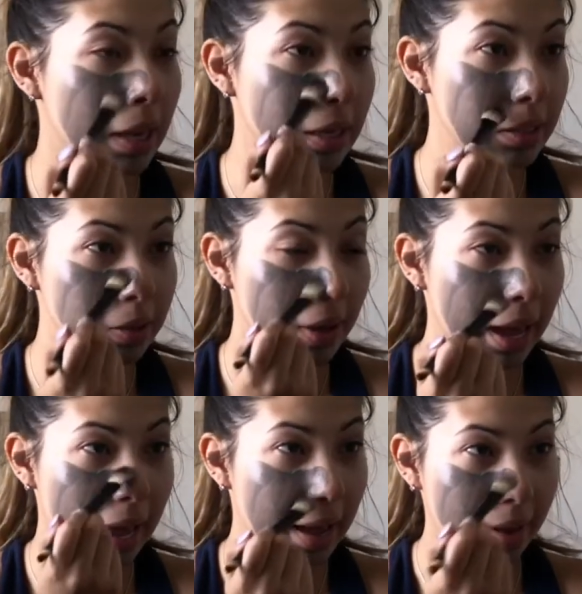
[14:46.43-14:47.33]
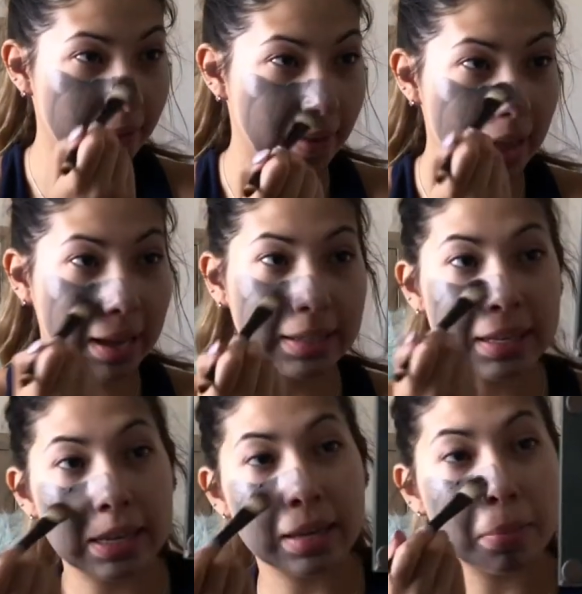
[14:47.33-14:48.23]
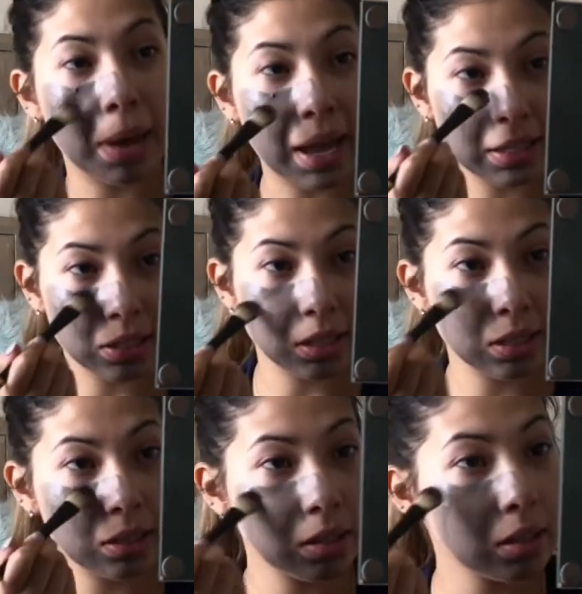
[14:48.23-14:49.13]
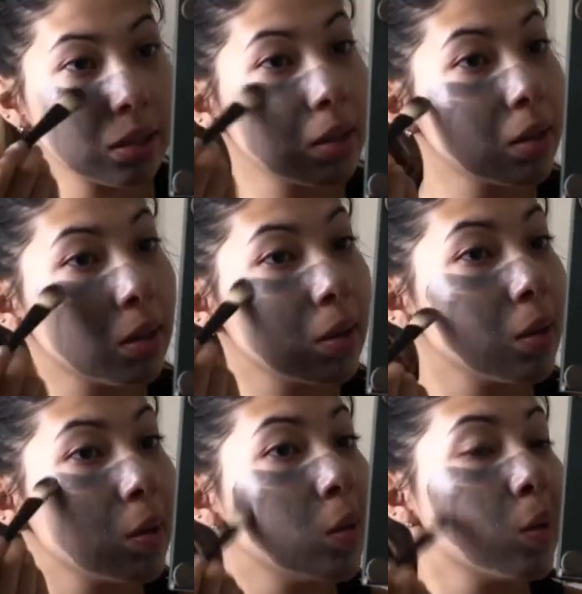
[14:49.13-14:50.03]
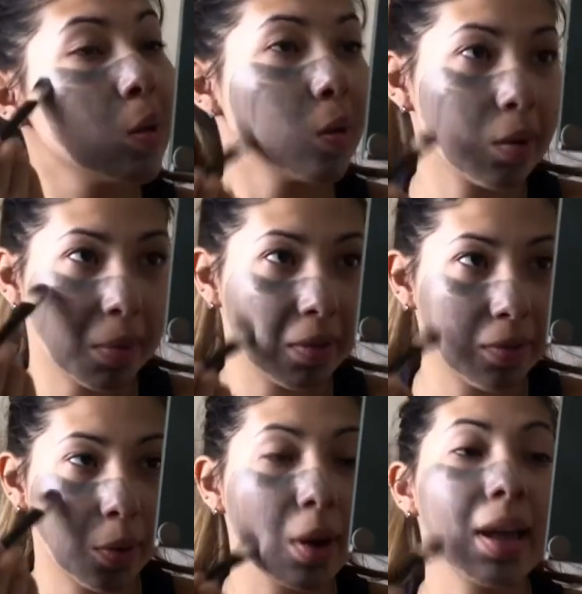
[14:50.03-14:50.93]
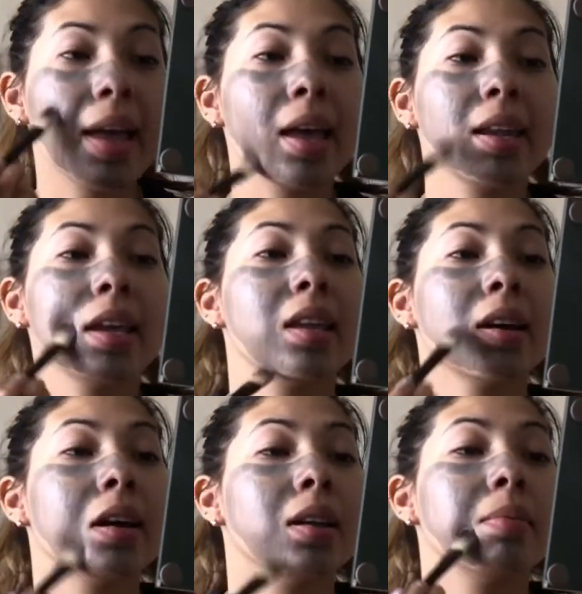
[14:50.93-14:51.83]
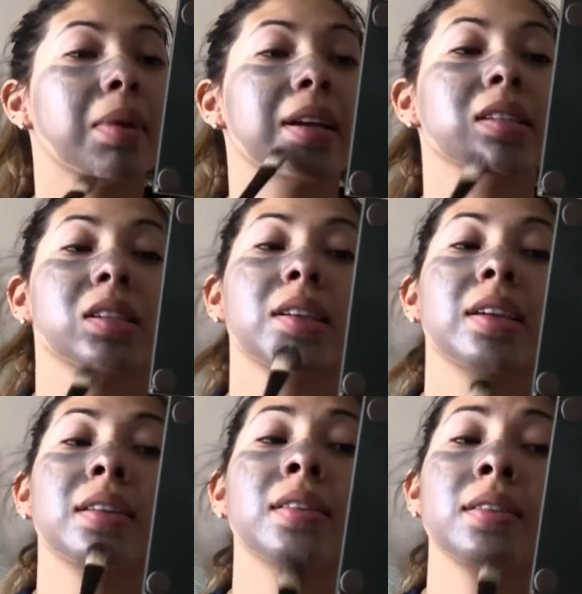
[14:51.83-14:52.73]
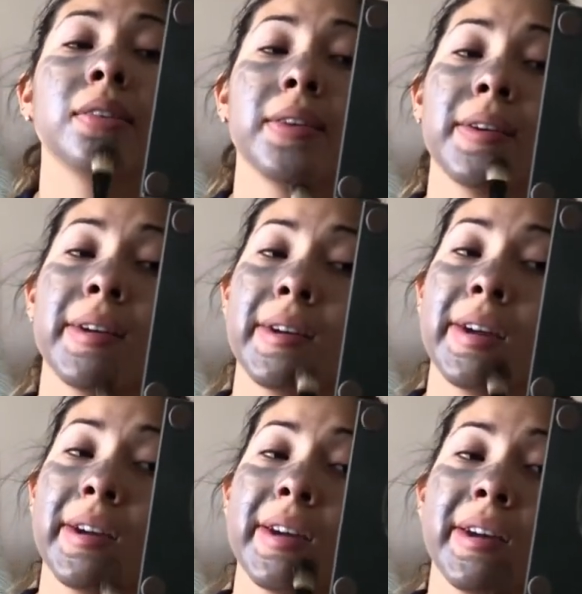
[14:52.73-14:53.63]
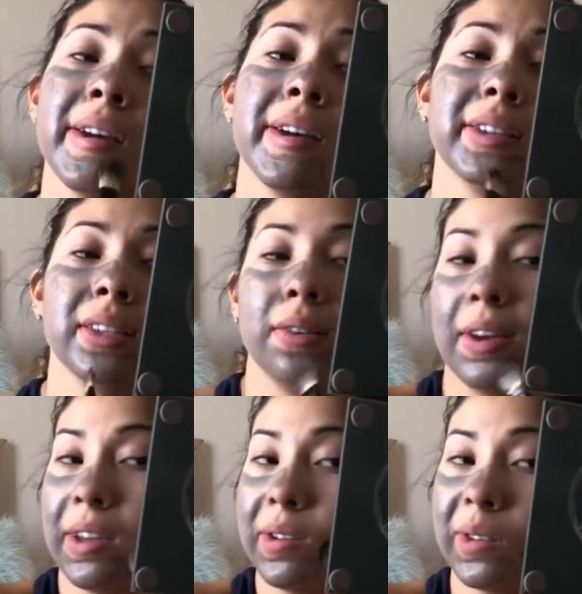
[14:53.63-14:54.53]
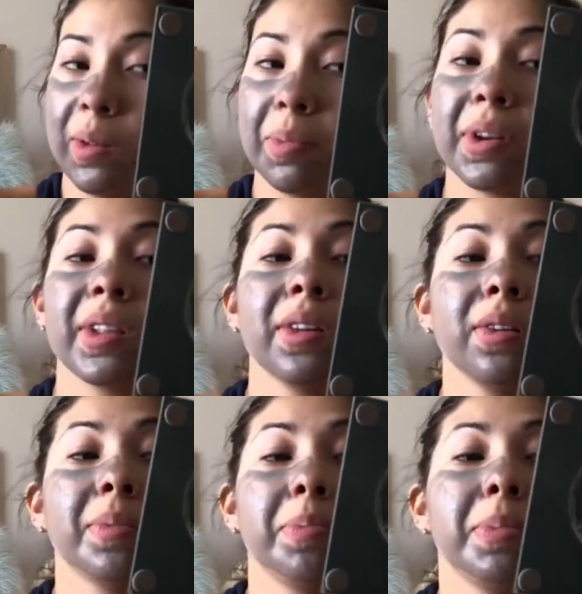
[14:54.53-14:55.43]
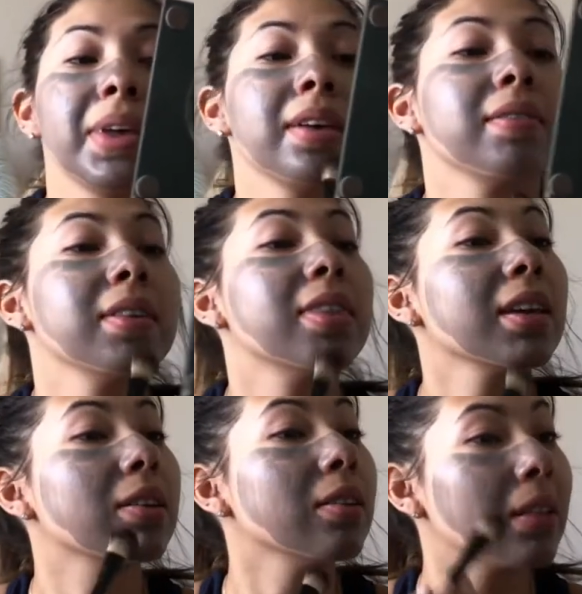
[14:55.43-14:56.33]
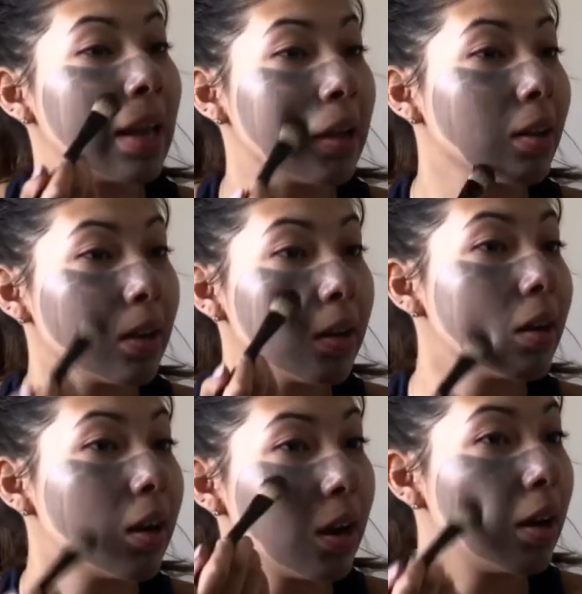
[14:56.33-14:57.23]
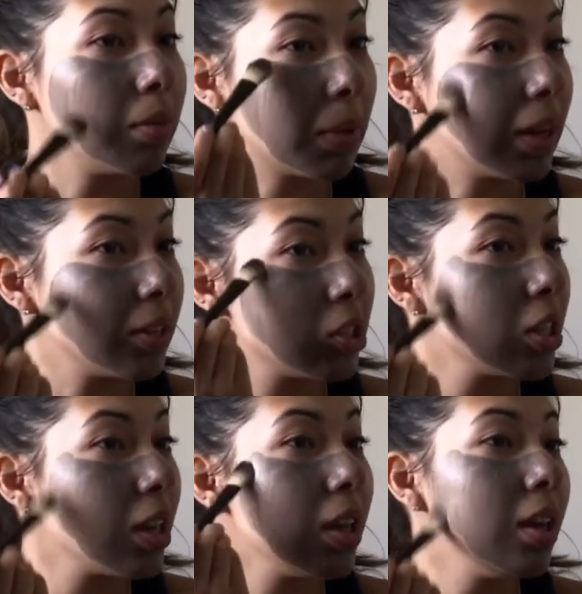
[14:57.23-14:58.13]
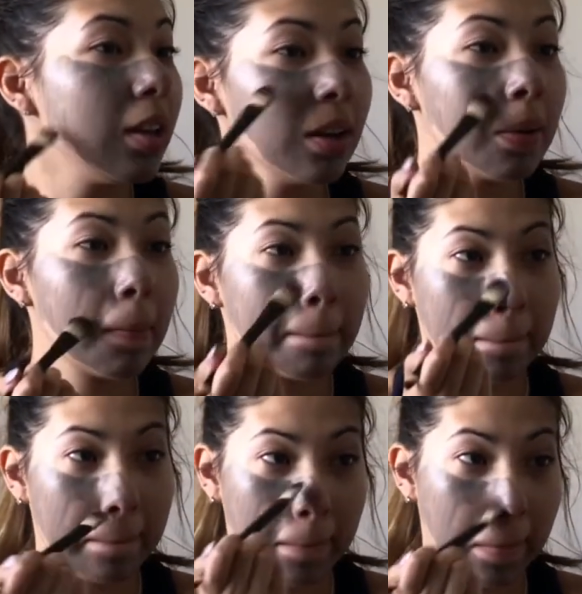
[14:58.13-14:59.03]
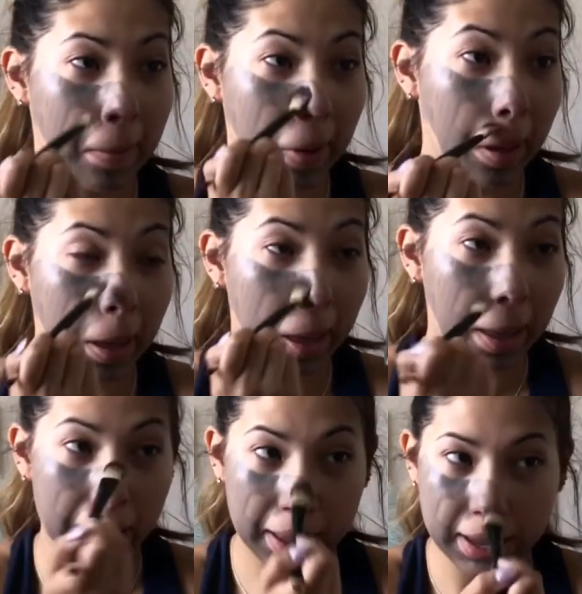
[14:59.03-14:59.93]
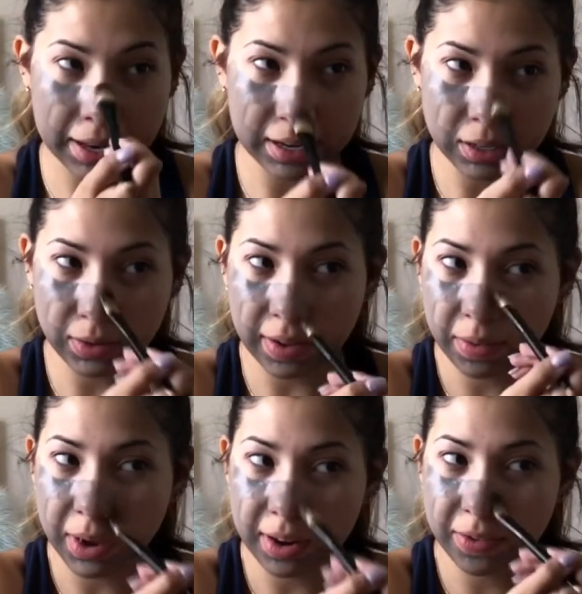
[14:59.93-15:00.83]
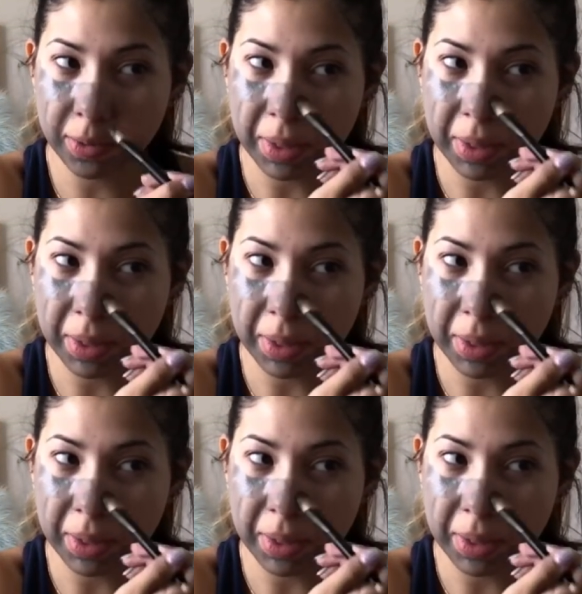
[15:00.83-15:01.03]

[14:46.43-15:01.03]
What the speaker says: I do have acne patches on my forehead and on my chin. So I usually put a little bit of a thicker layer on my chin. And I do have quite a few